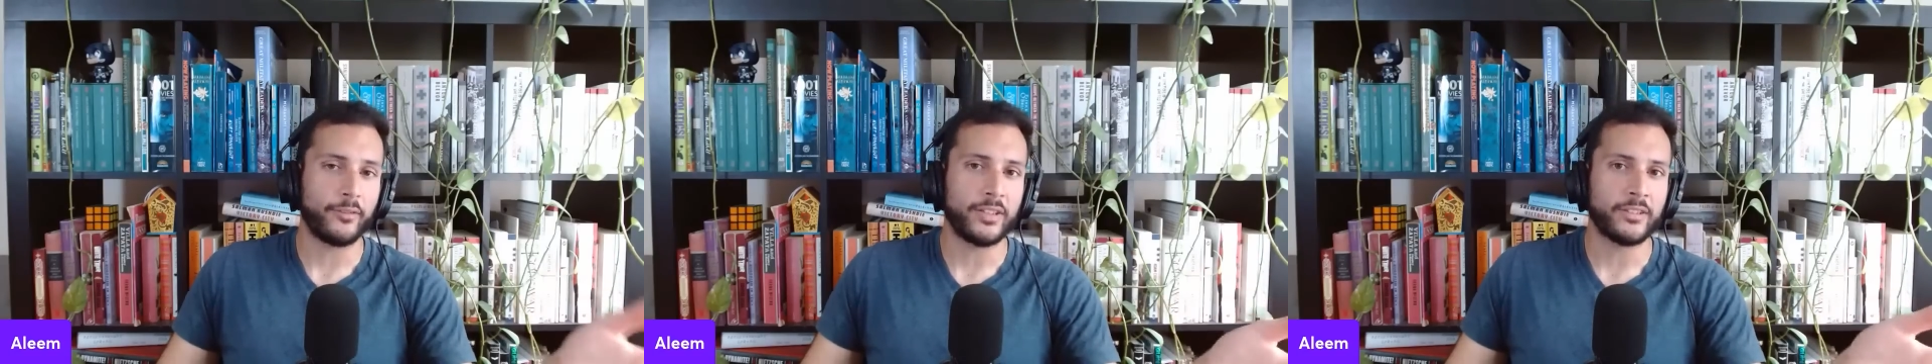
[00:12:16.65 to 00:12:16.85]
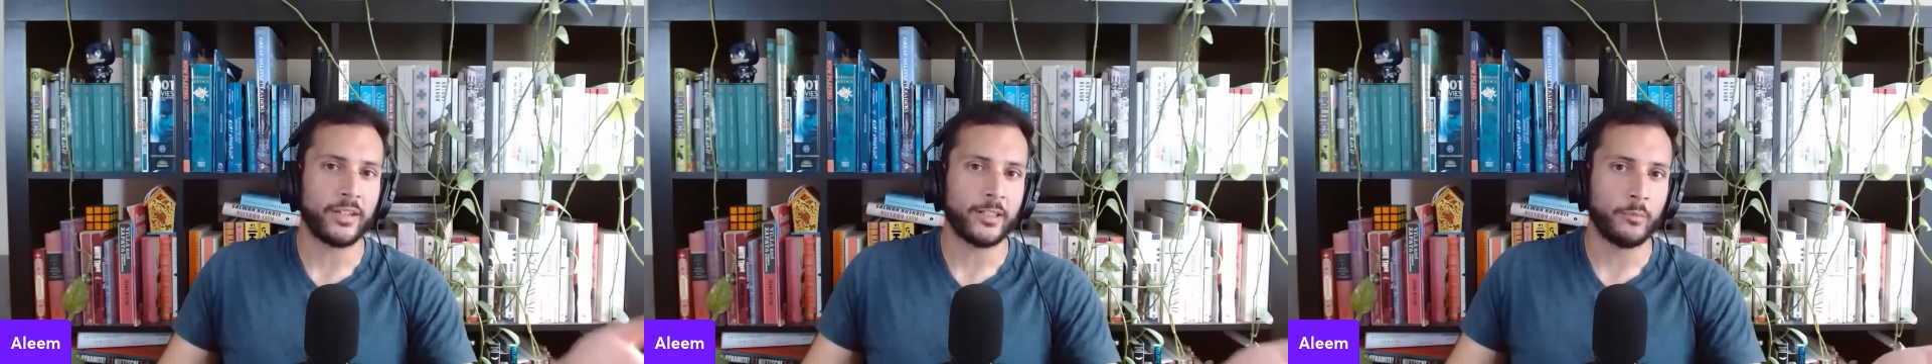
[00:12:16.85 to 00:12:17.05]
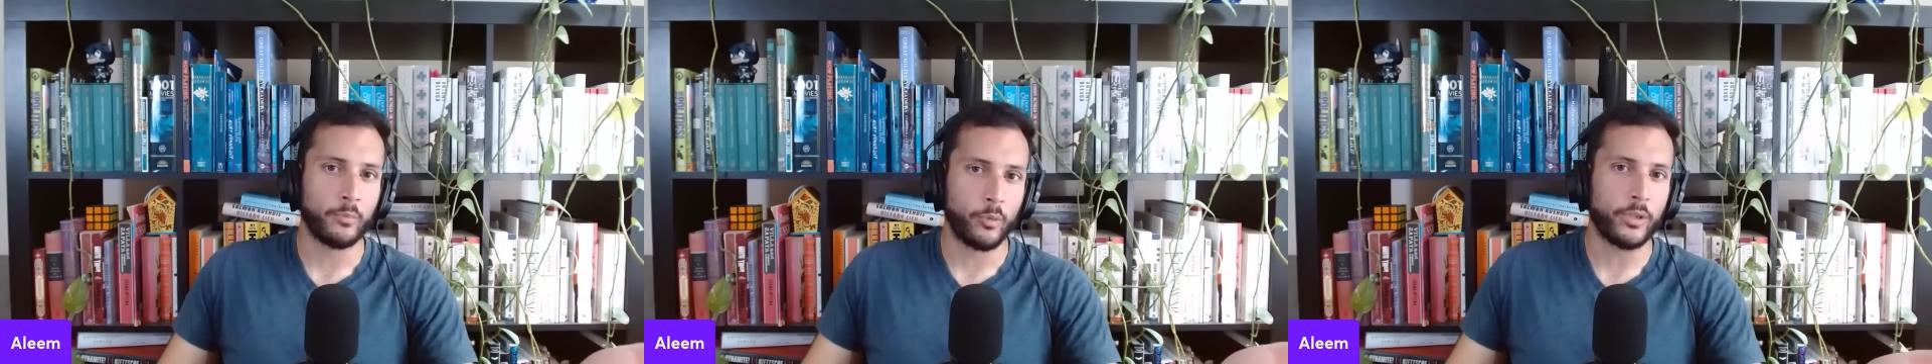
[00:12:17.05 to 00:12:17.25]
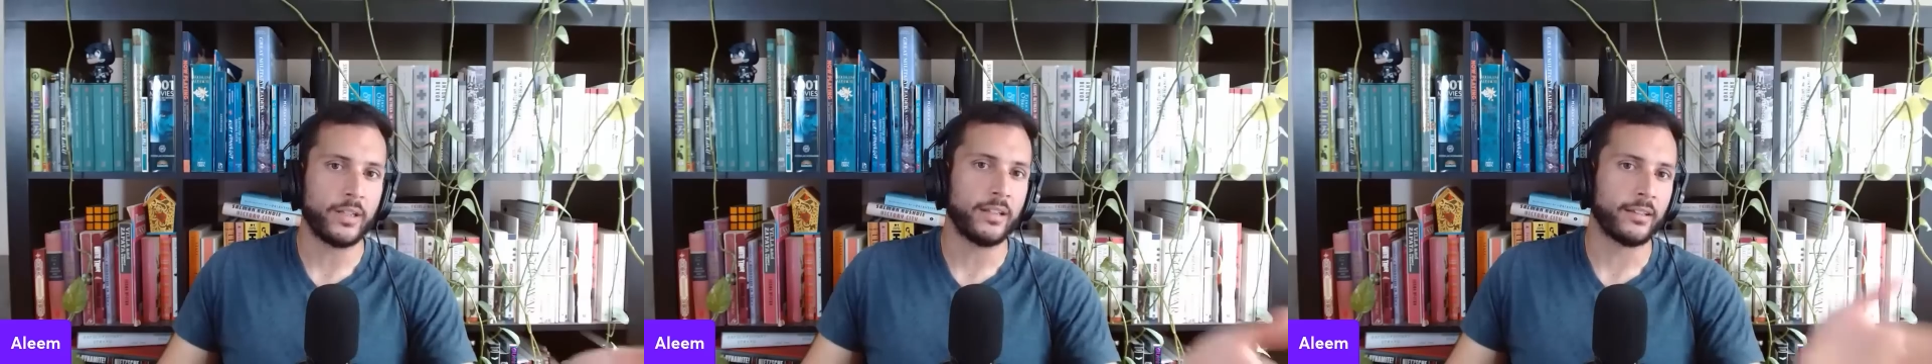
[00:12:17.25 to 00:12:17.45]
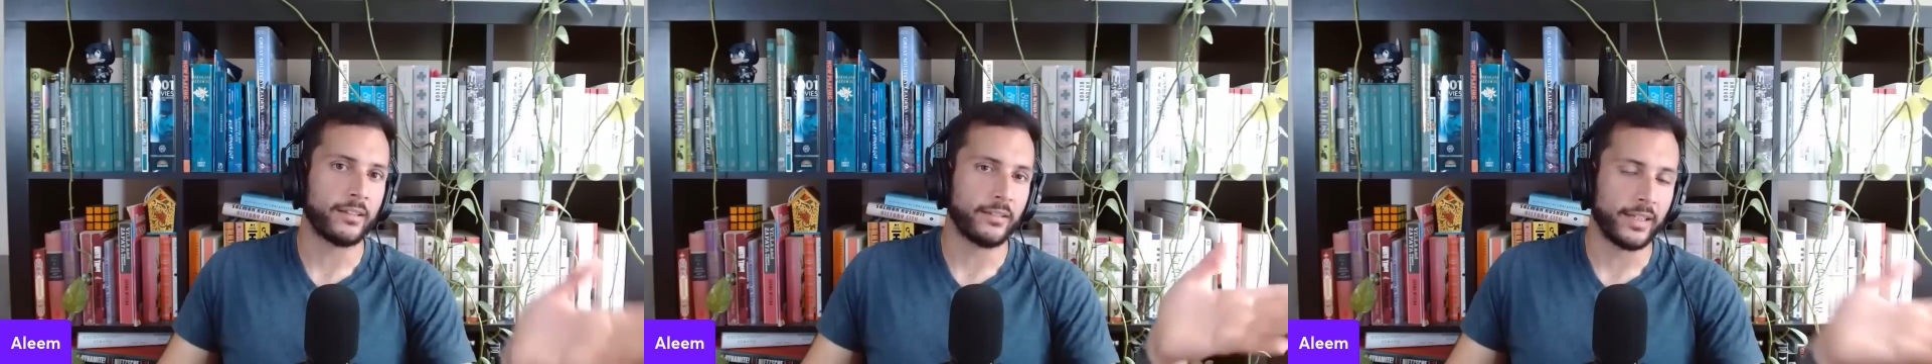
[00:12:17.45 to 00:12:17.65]
is
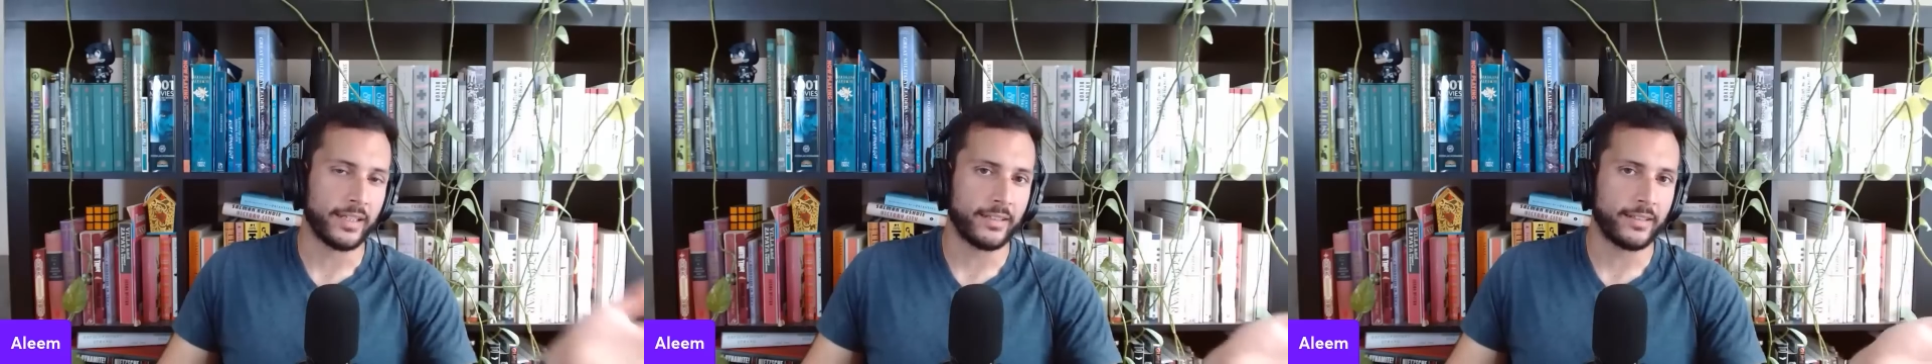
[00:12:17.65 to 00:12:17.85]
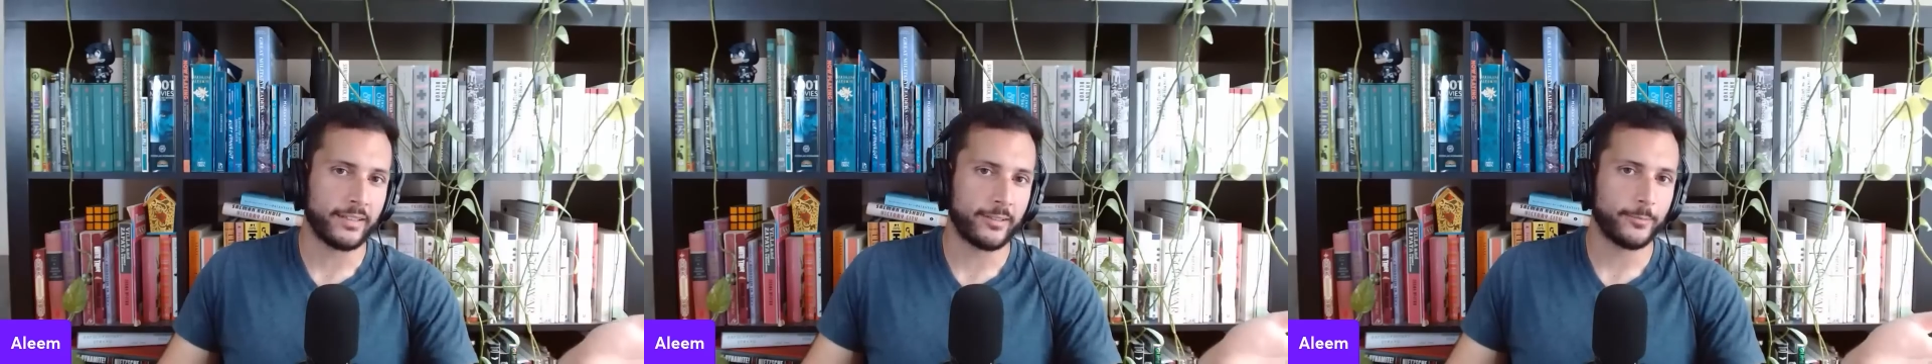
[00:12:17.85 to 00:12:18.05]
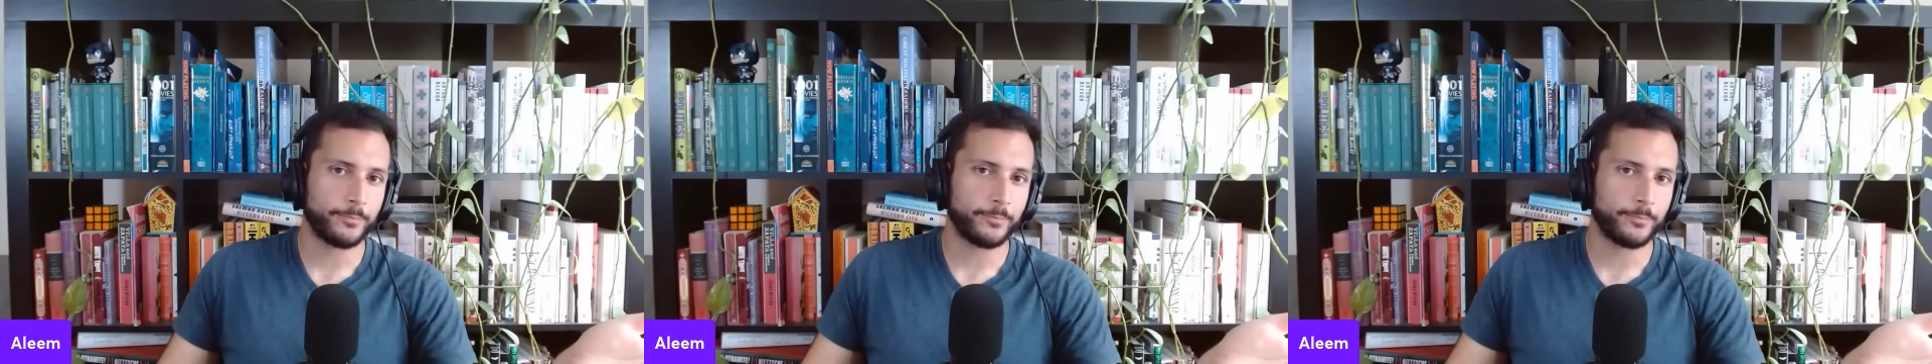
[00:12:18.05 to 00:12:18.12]
unimportant, like